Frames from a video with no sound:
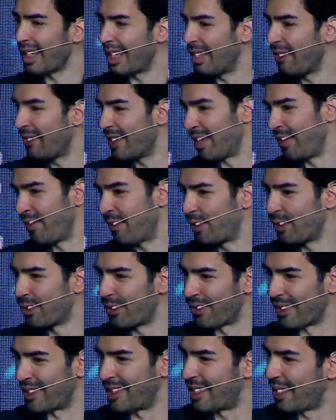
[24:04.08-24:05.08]
Even if
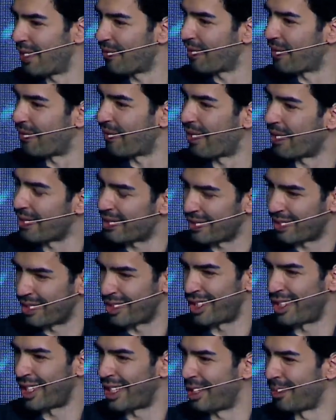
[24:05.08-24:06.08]
you receive the funds
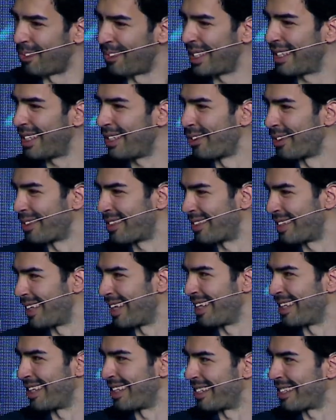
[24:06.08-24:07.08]
on chain B, you
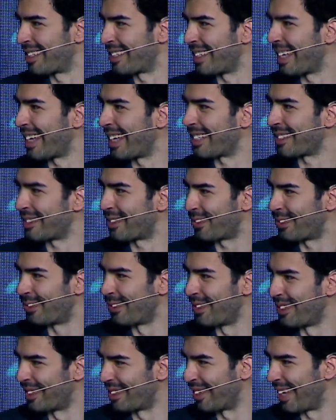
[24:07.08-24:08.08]
still need gas
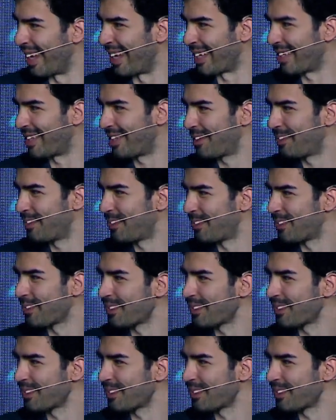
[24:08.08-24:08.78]
to interact.